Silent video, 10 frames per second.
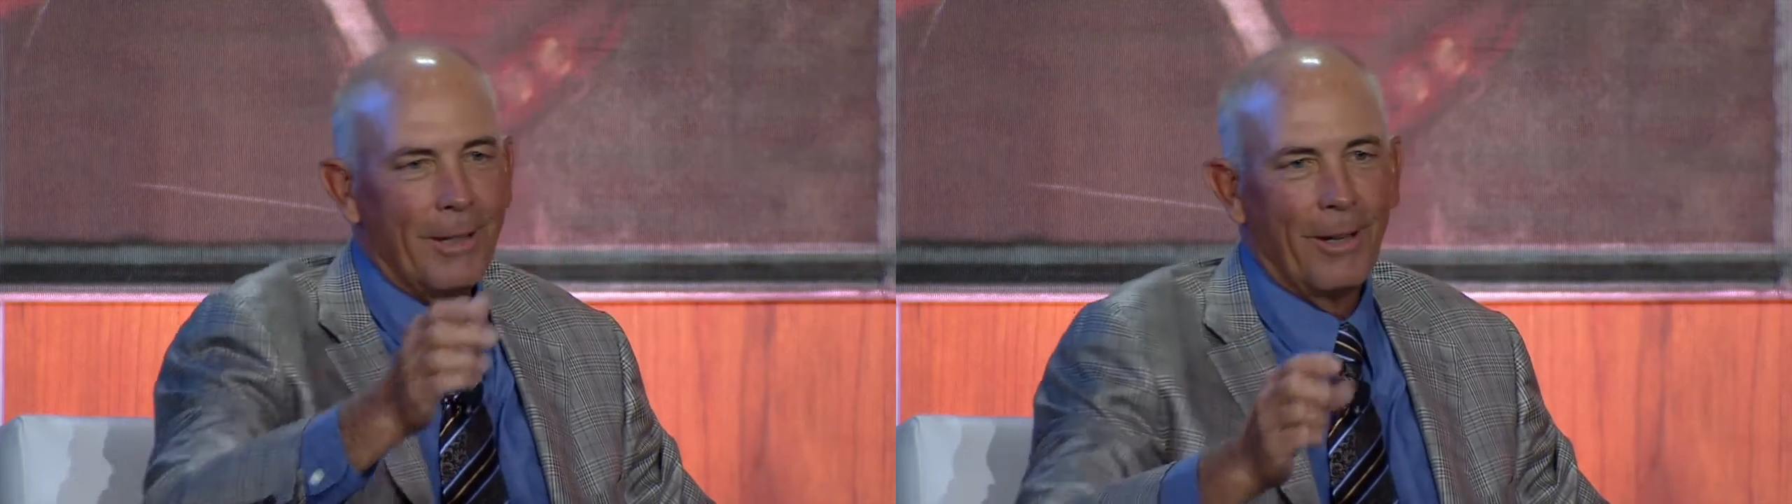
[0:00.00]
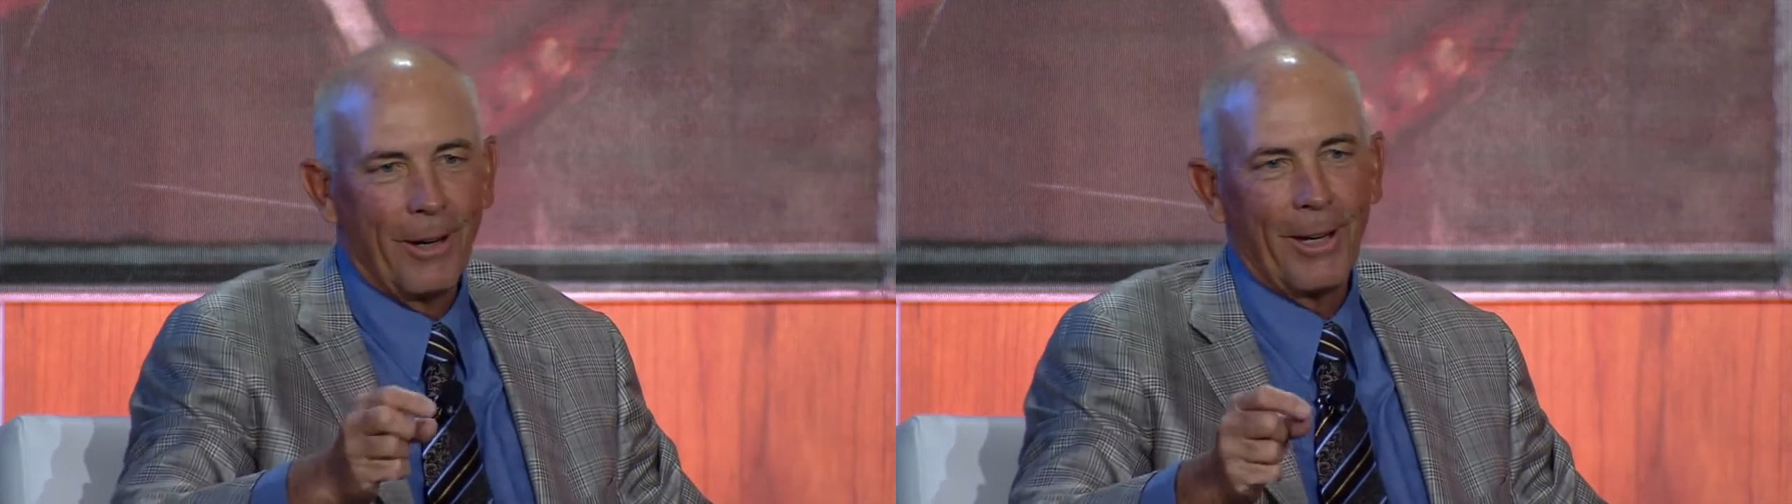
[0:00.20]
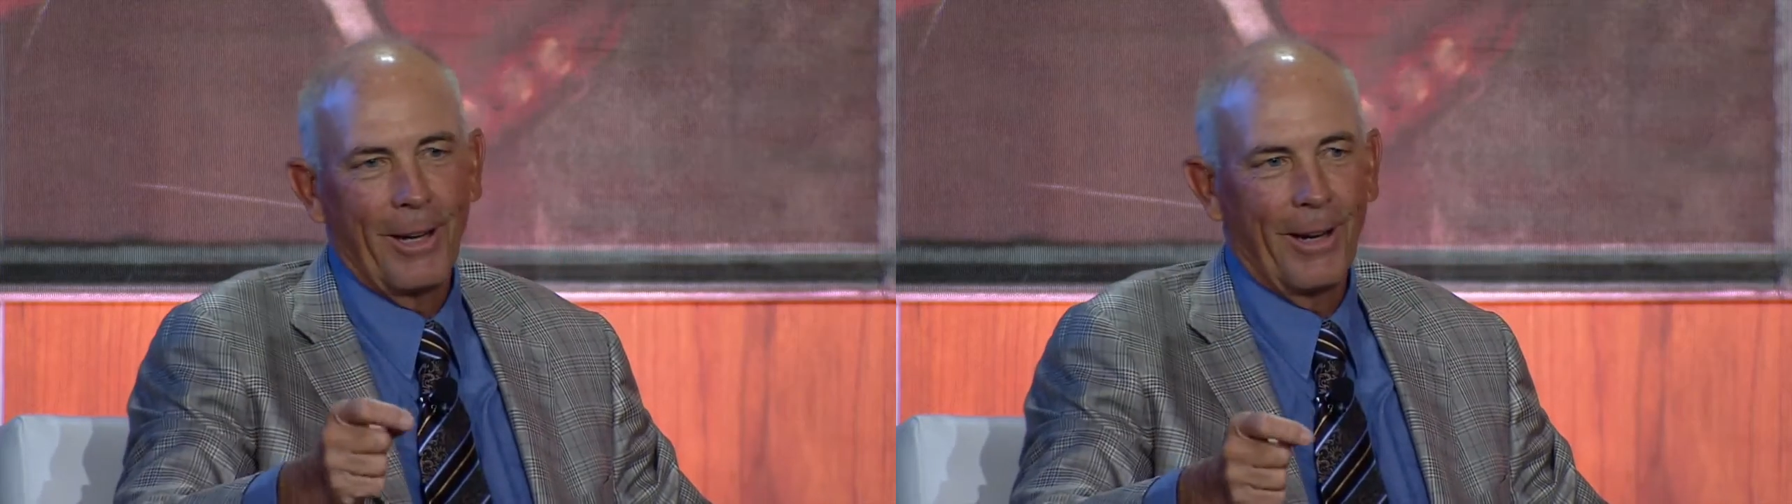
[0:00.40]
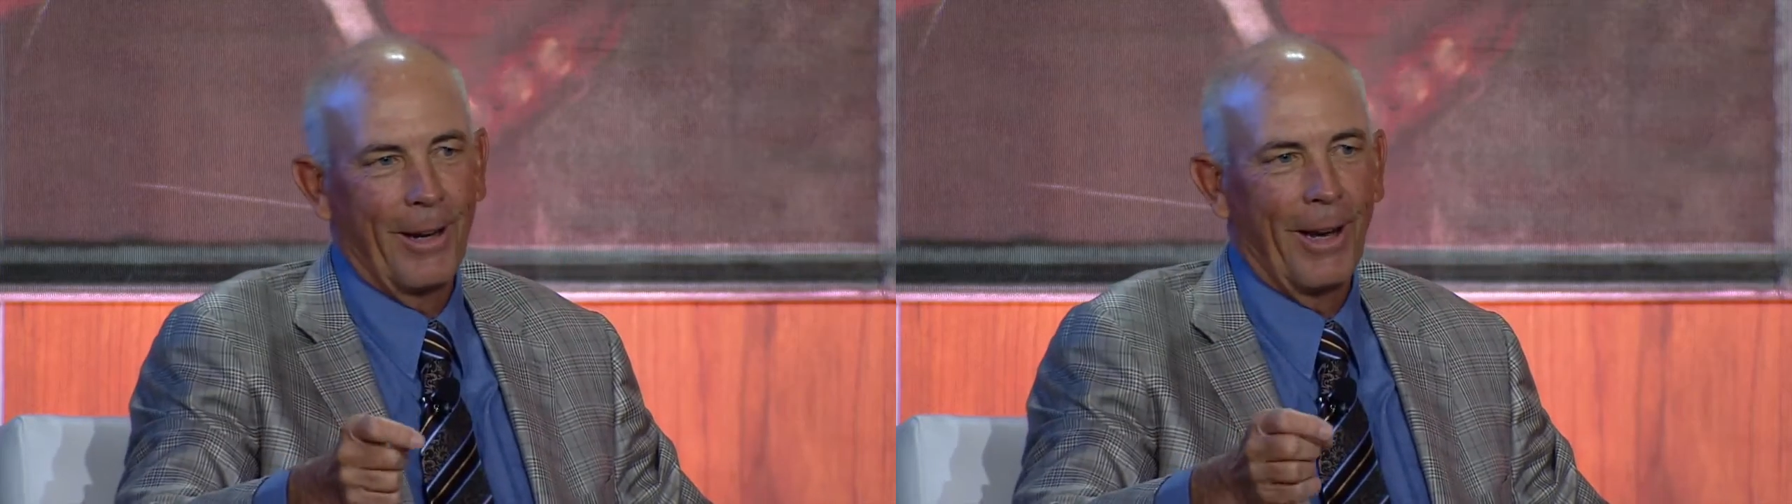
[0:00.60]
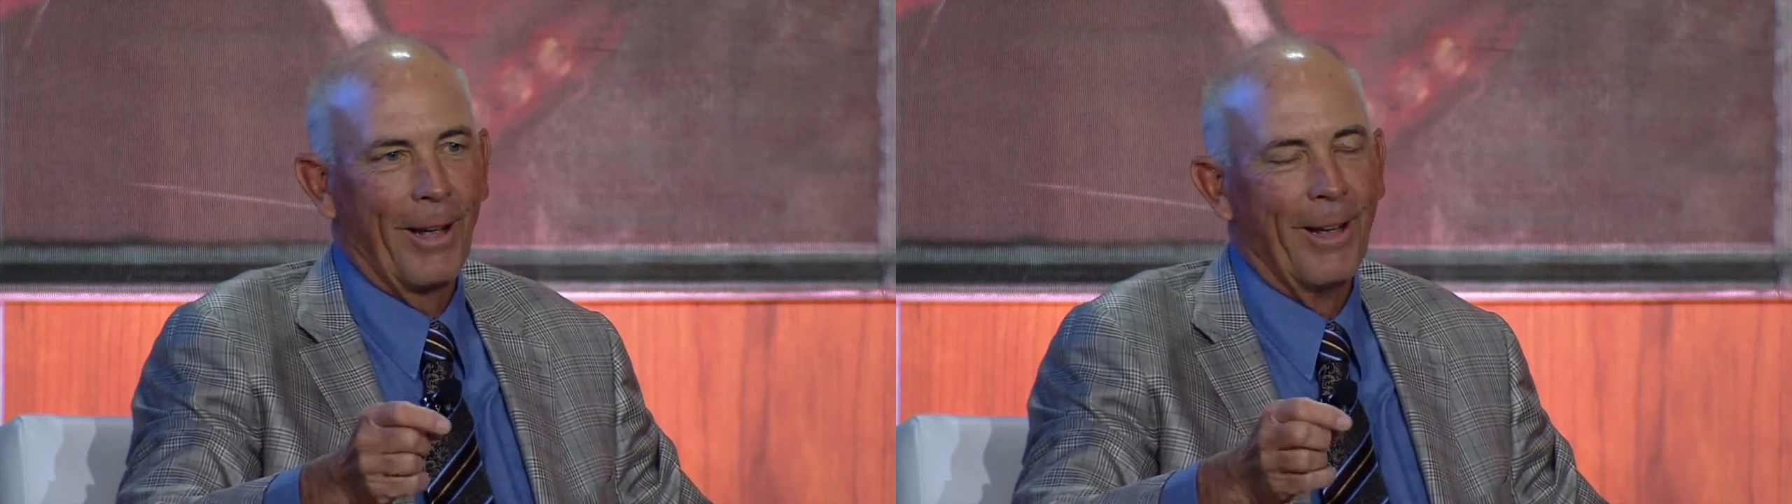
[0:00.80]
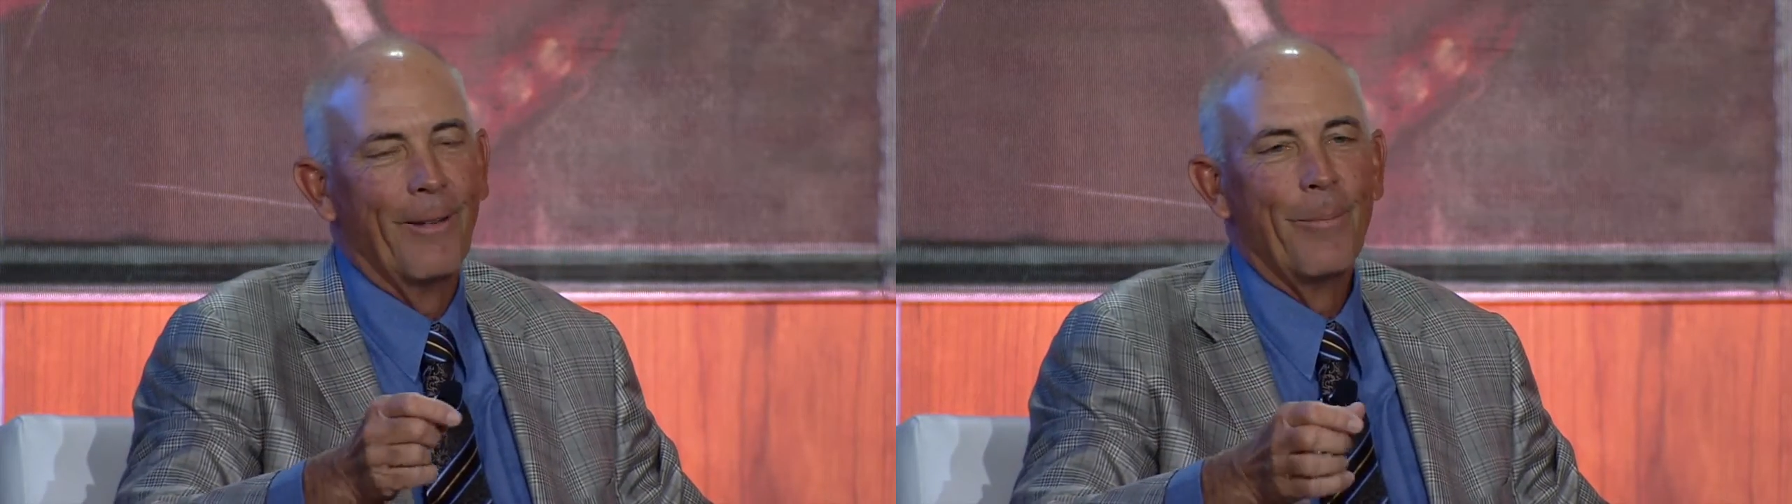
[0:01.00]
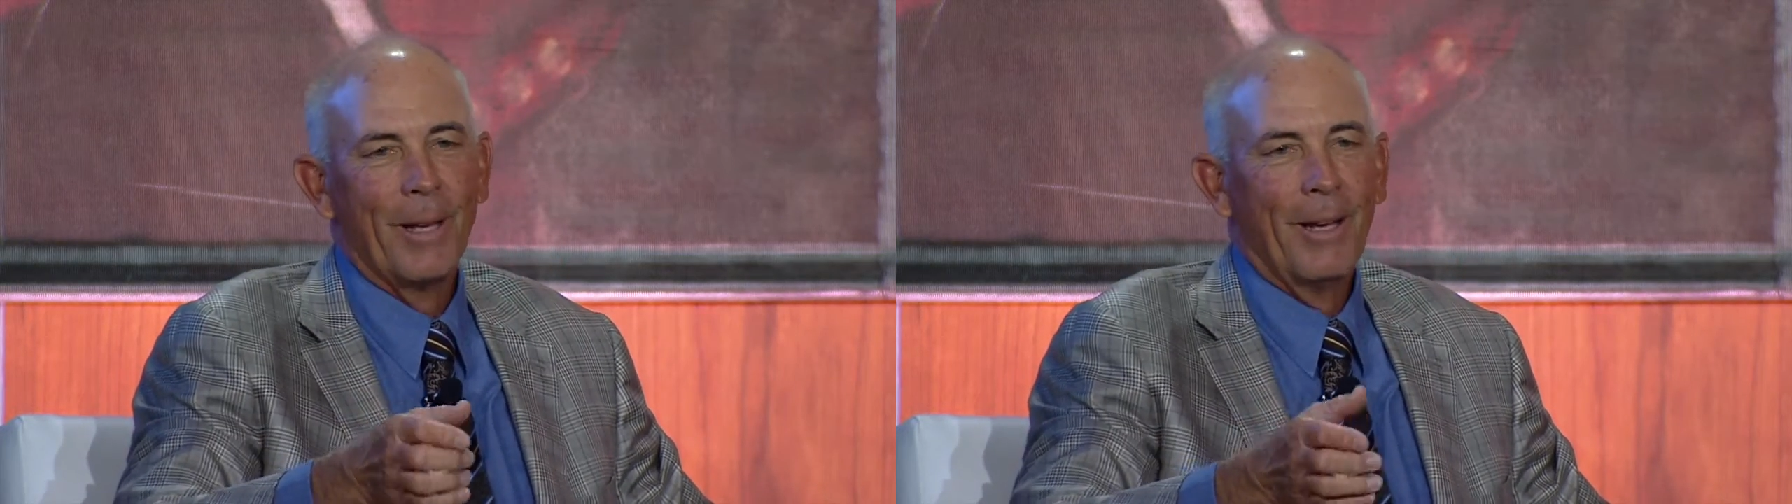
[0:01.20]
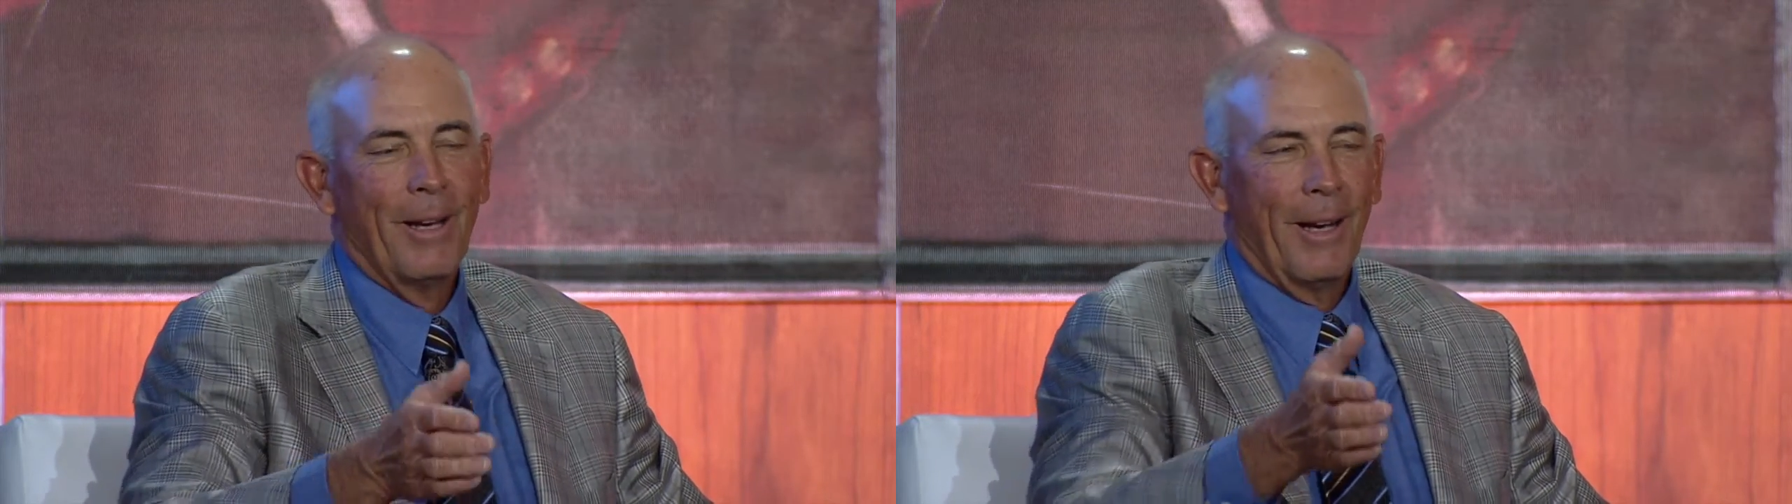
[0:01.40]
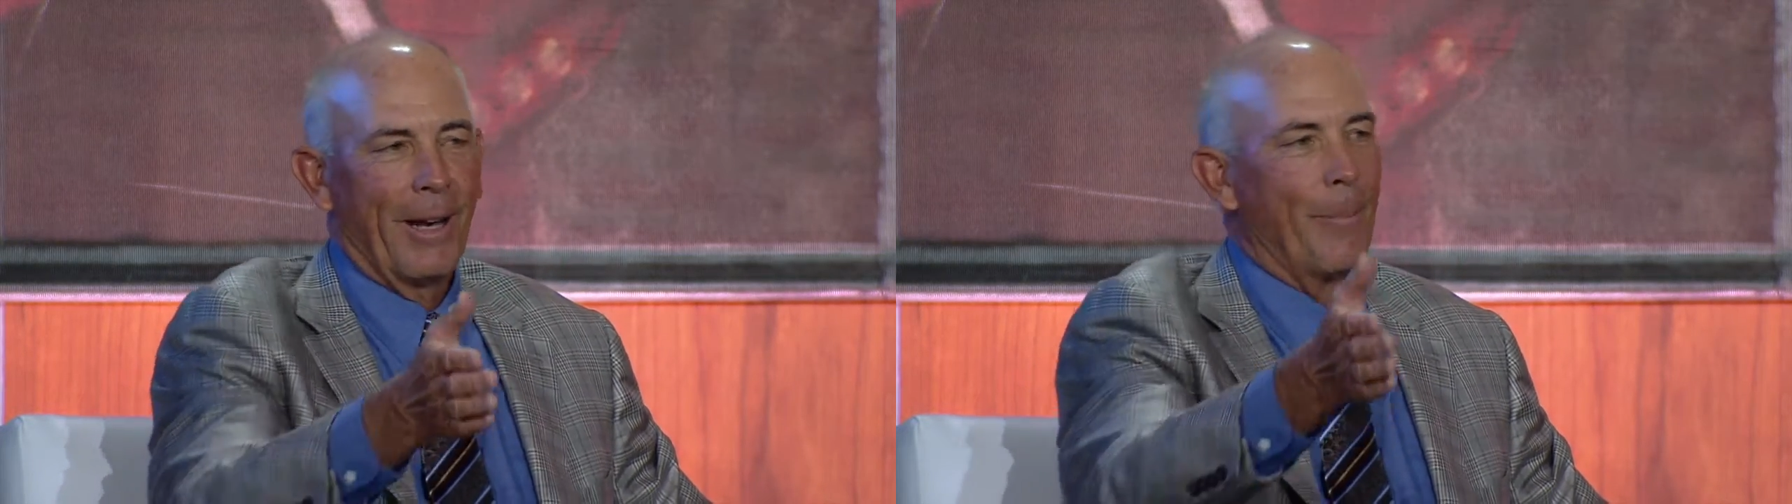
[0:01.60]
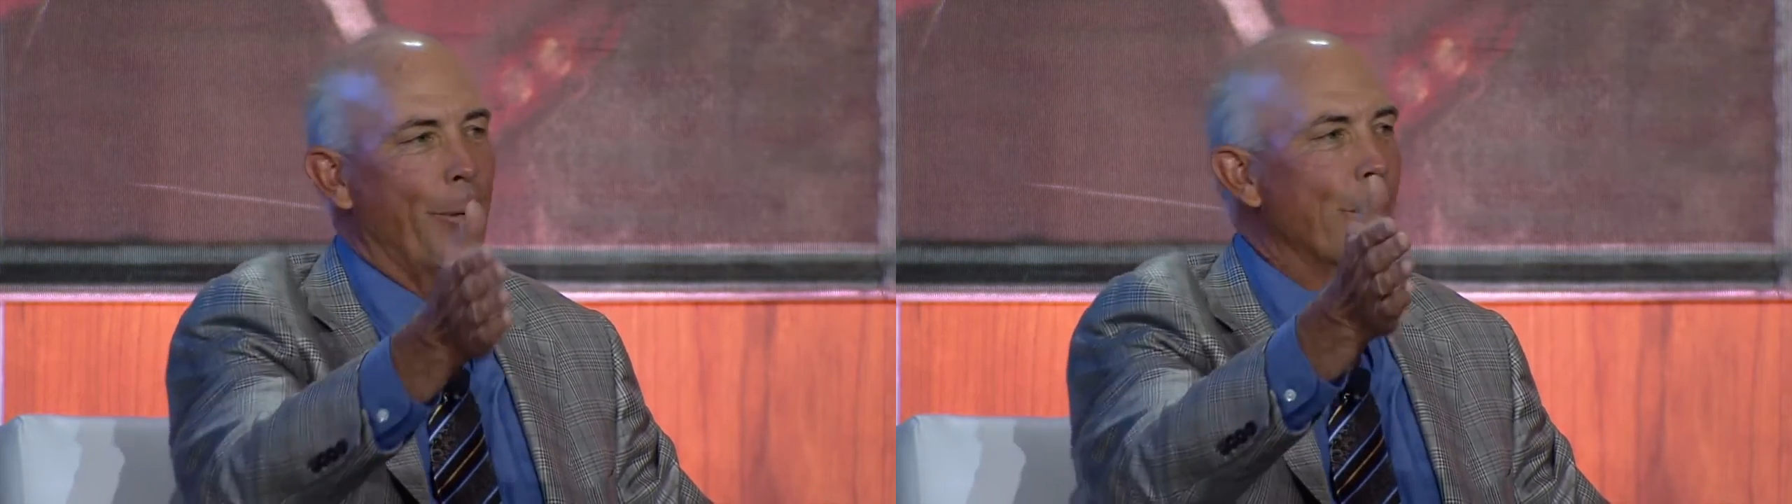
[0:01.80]
Okay, and
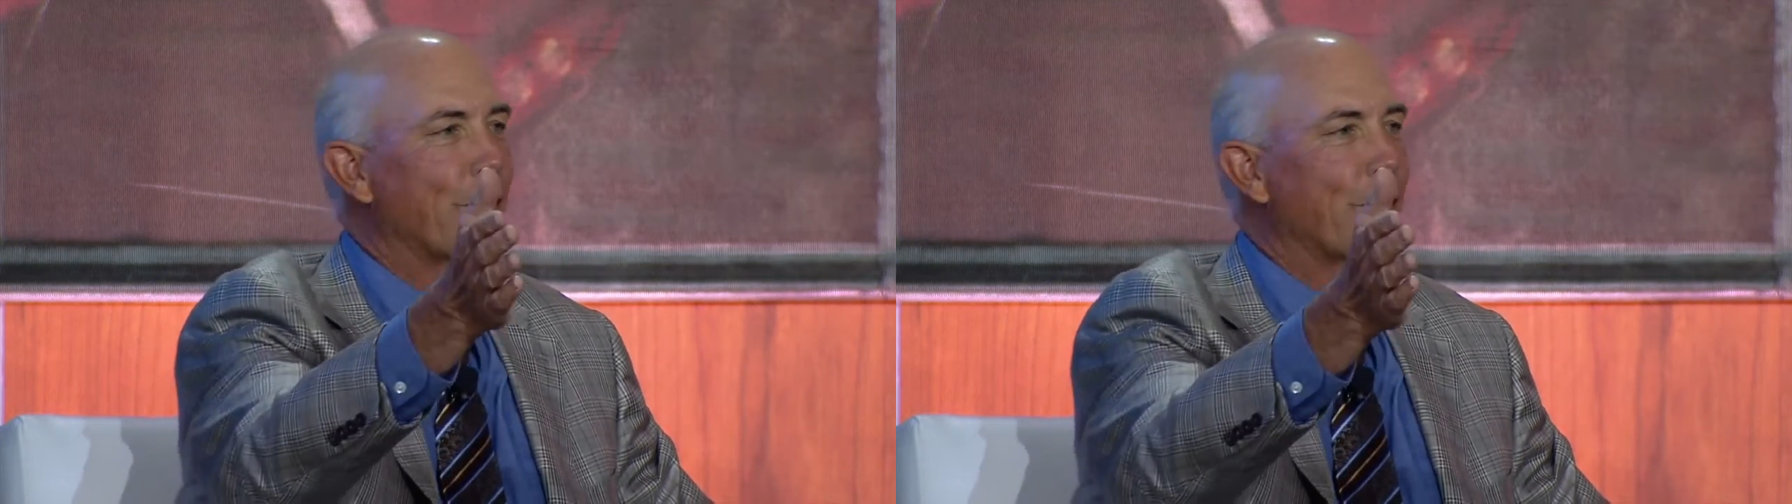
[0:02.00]
I pushed